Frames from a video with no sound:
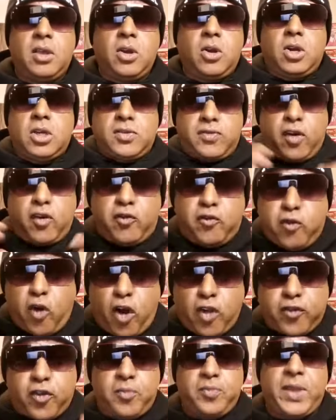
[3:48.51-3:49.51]
because if I
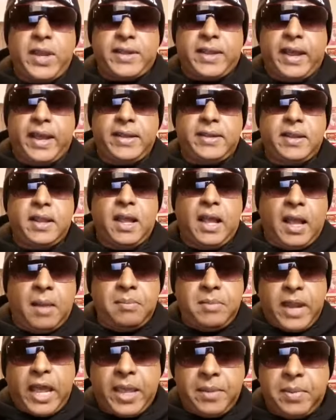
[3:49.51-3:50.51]
fall from that height,
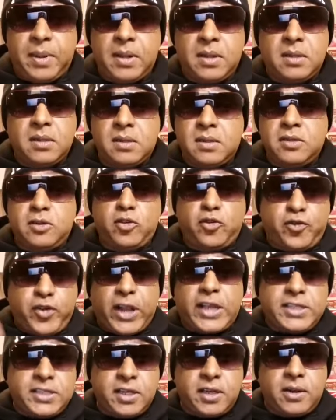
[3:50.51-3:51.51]
I'm liable to
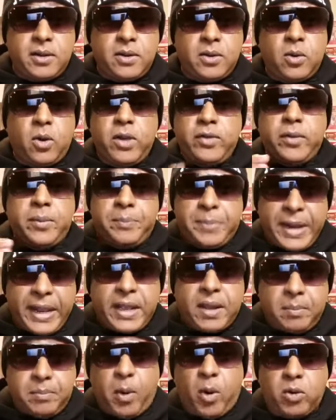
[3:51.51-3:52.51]
fracture or even
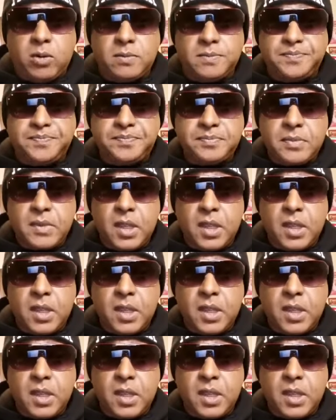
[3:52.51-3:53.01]
break a bone.